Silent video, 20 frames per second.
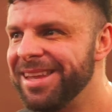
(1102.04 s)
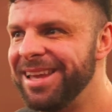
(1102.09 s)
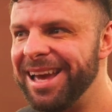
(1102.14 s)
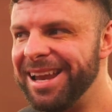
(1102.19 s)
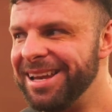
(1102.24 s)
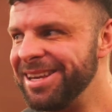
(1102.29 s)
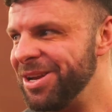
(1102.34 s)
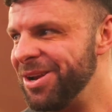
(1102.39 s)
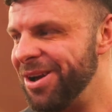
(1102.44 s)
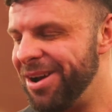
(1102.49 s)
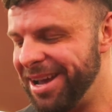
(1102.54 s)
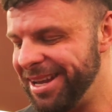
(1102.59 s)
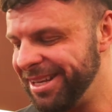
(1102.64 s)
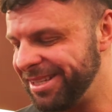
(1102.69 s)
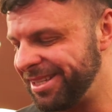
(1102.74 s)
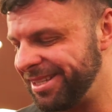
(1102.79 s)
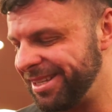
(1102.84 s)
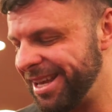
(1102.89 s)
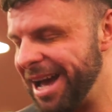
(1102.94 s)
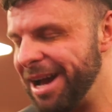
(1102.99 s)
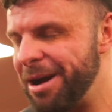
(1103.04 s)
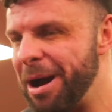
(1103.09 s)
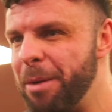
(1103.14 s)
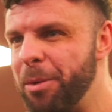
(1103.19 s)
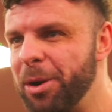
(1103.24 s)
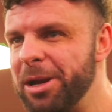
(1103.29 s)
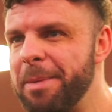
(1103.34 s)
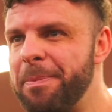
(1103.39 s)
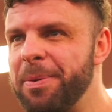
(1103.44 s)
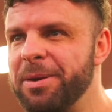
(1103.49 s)
And I
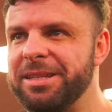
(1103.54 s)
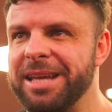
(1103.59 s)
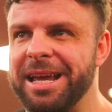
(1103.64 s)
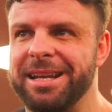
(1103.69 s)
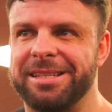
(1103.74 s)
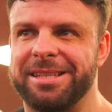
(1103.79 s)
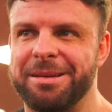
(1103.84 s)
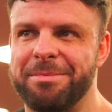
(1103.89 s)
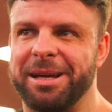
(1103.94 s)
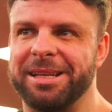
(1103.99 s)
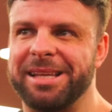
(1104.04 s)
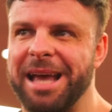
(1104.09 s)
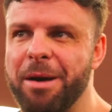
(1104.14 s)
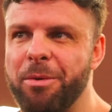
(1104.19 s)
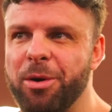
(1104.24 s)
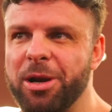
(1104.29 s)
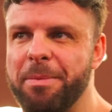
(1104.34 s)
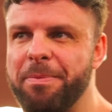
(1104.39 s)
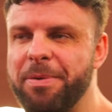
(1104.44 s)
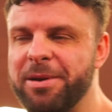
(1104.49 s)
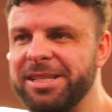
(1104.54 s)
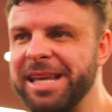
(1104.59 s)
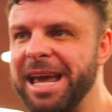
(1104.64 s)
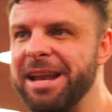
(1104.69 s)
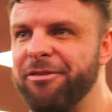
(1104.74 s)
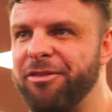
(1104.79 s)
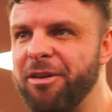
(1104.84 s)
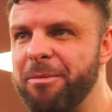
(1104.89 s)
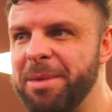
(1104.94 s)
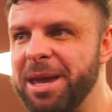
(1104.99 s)
want to
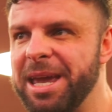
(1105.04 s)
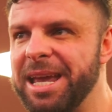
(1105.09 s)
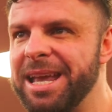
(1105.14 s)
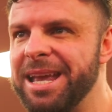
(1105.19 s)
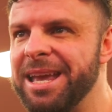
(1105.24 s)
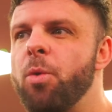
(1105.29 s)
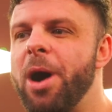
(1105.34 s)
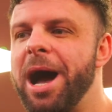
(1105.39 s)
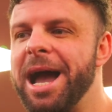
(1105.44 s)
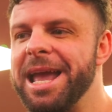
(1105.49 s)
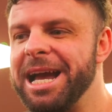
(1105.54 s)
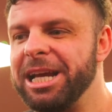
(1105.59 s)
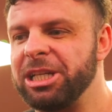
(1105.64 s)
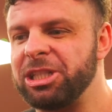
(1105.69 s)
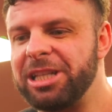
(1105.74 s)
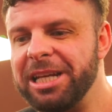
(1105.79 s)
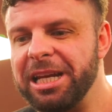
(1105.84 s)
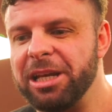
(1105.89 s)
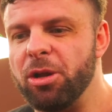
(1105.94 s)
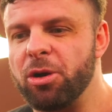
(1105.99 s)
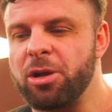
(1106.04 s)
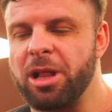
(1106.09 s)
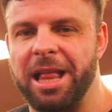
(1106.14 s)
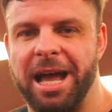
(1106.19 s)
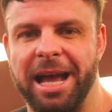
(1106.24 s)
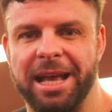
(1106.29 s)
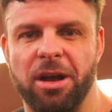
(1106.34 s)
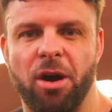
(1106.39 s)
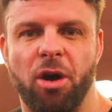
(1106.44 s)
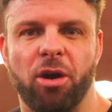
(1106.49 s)
present for me what I actually look
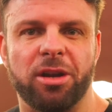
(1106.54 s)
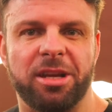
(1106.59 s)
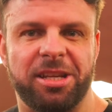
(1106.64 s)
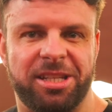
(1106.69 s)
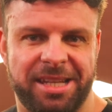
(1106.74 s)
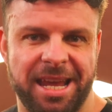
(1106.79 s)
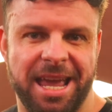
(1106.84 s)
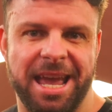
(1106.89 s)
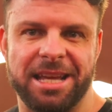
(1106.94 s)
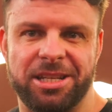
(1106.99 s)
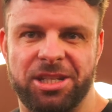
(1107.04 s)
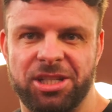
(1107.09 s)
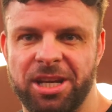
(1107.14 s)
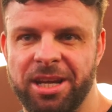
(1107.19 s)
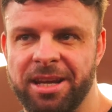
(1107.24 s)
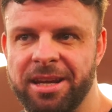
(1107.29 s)
like on a stage,